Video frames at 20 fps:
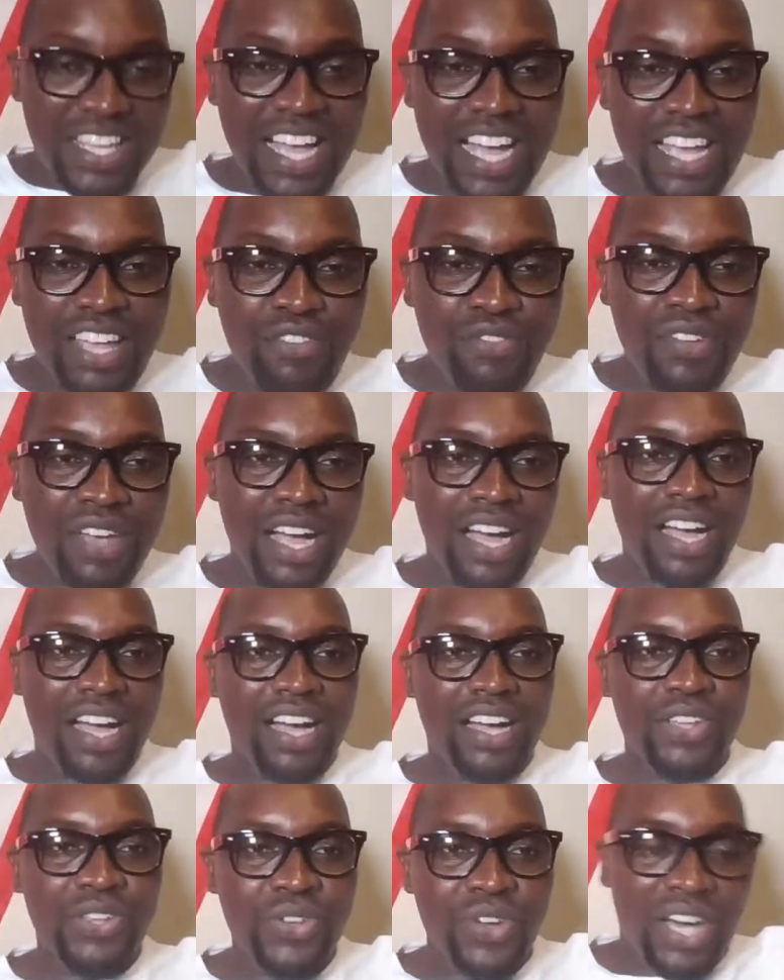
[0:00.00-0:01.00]
Yeah, if
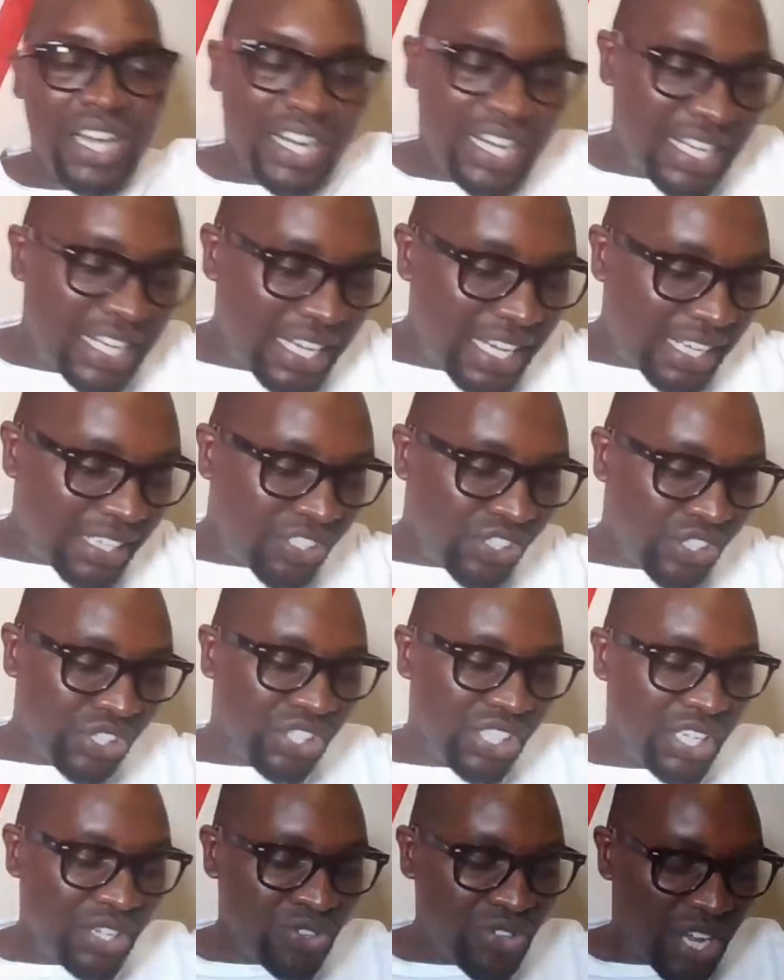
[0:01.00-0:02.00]
you are an
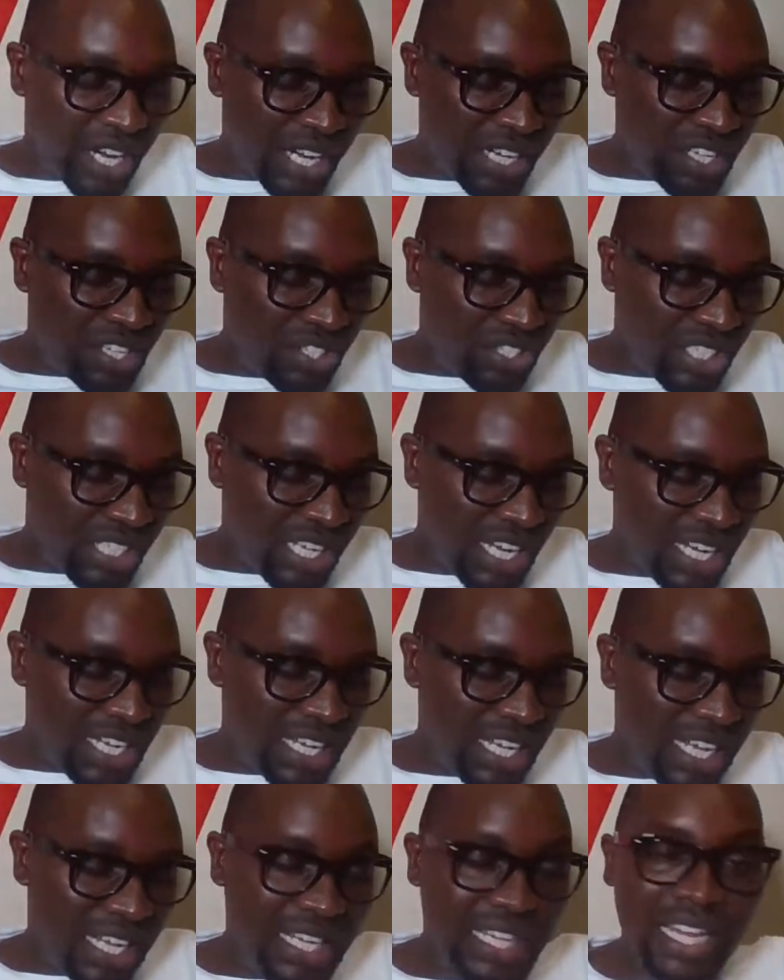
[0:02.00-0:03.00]
electrician, you are an
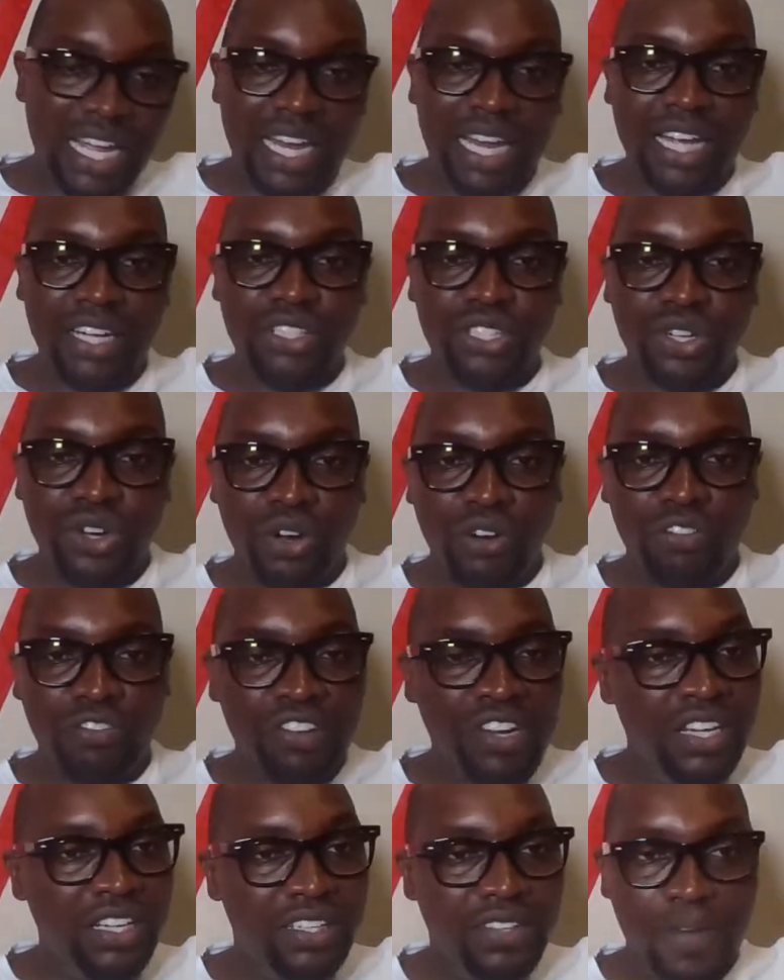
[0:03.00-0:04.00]
engineer in
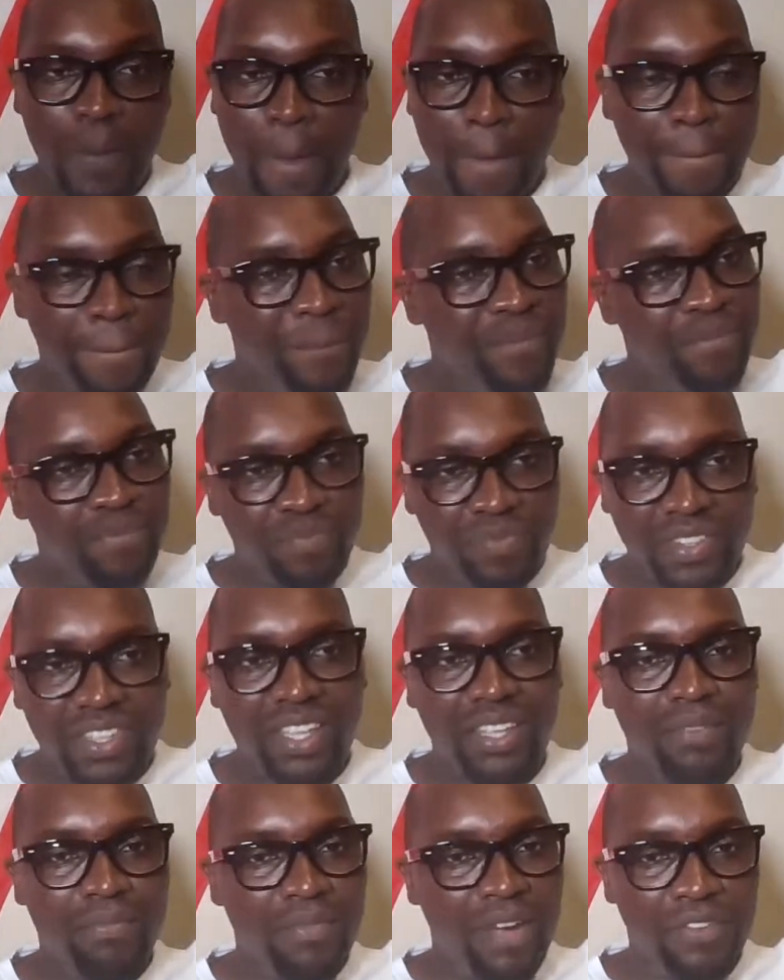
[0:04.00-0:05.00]
electrical field,
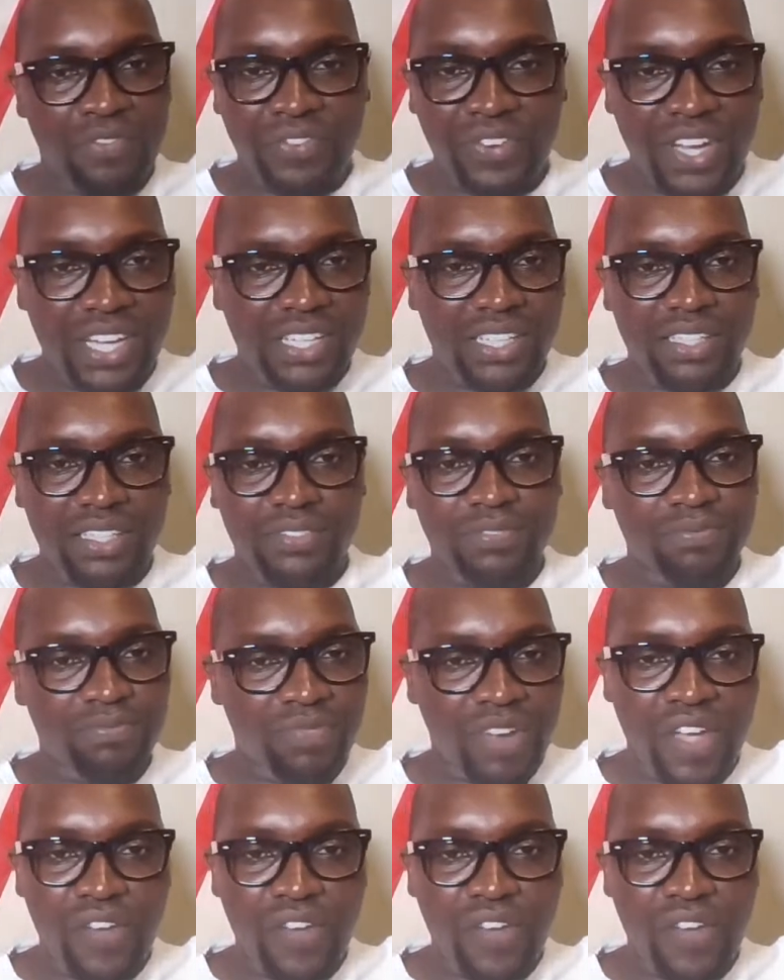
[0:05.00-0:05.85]
my friend,